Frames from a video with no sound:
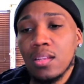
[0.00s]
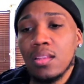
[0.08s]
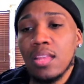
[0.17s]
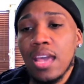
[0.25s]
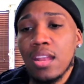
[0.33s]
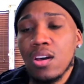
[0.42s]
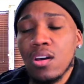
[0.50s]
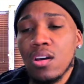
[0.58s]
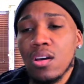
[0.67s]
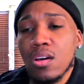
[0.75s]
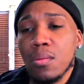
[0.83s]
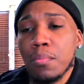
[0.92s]
that
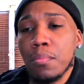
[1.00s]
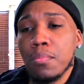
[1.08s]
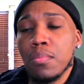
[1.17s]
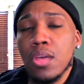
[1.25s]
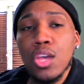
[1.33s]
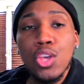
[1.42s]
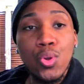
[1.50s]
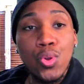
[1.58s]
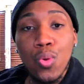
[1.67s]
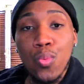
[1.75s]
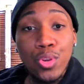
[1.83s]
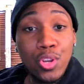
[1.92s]
um you
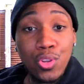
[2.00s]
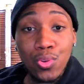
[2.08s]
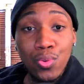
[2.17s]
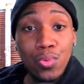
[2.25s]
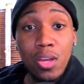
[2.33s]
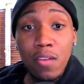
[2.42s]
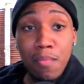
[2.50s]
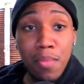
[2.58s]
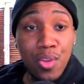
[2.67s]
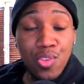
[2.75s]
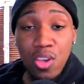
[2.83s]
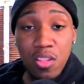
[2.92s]
don't want to do Love and
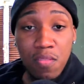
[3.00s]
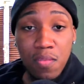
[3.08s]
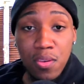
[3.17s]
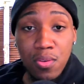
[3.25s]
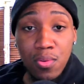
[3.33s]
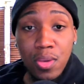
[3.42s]
Marriage Huntsville